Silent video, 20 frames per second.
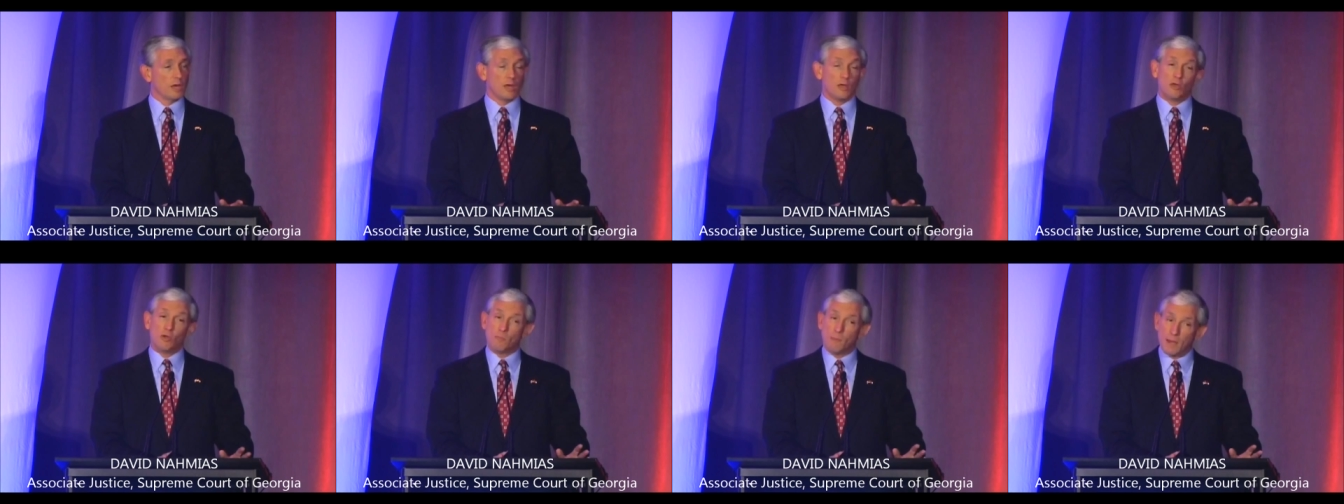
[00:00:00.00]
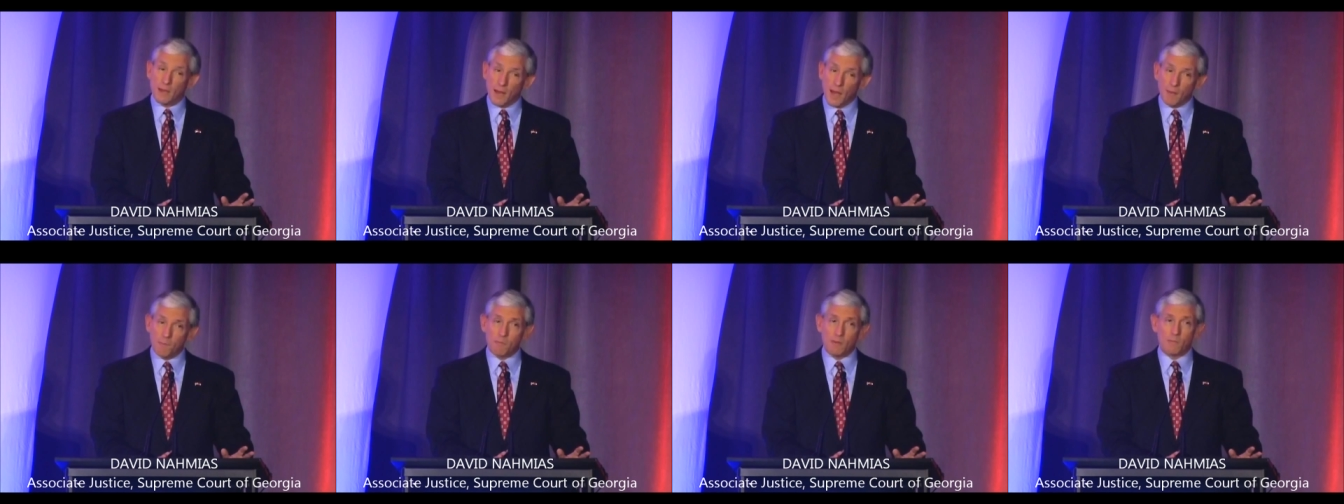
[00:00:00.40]
You may
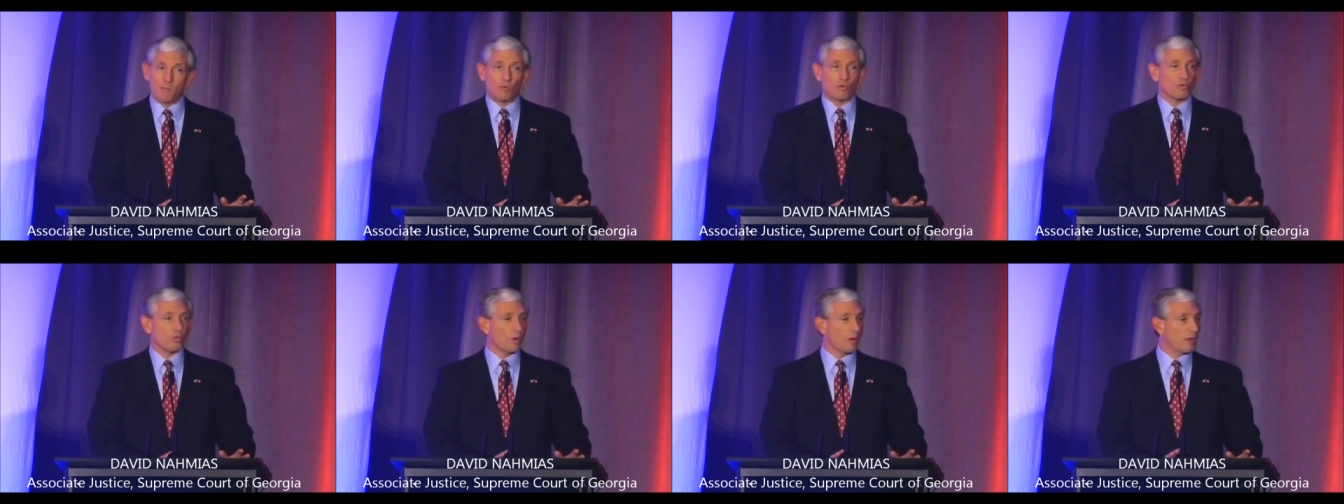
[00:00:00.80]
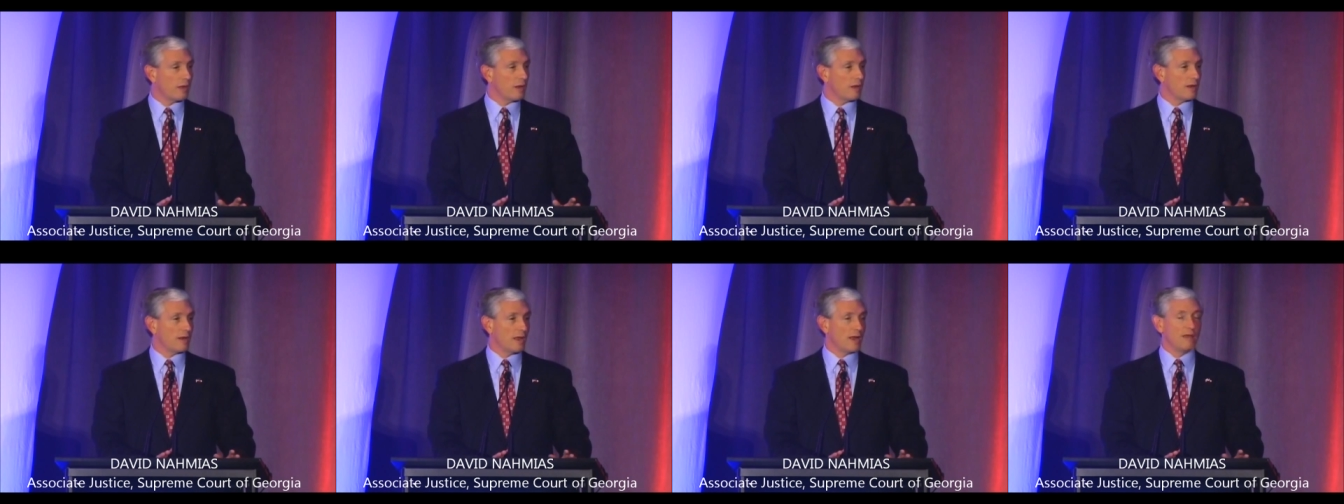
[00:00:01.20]
not be persuaded,
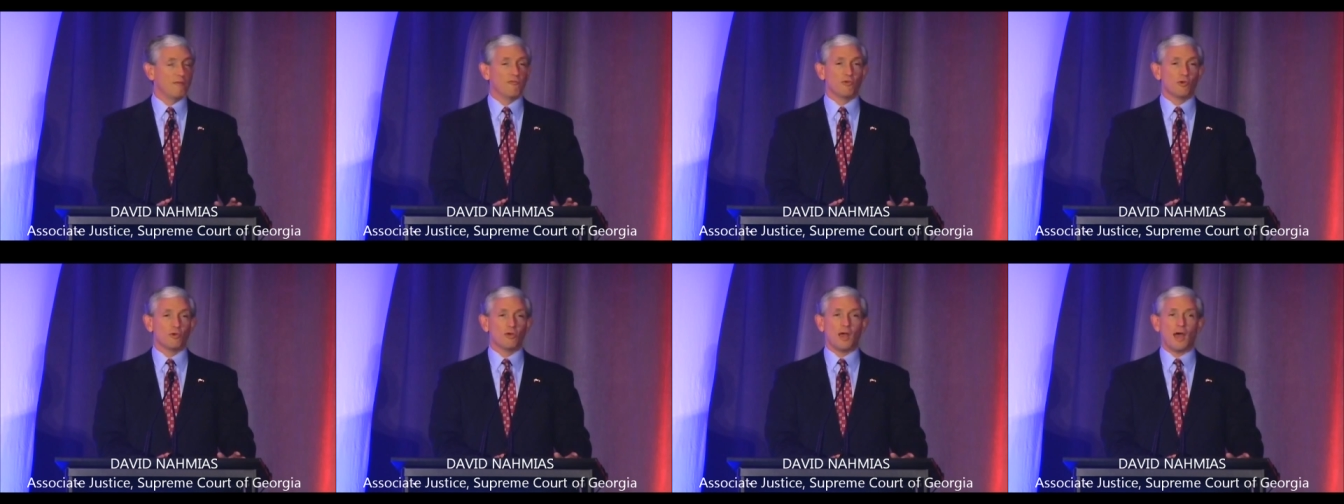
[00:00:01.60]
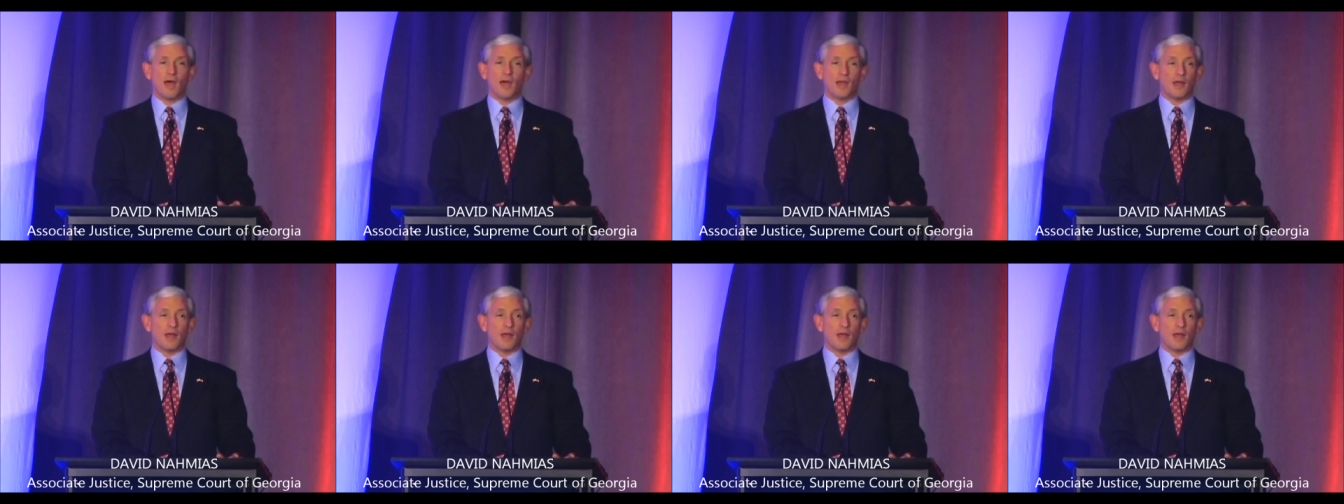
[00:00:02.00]
and if you're not,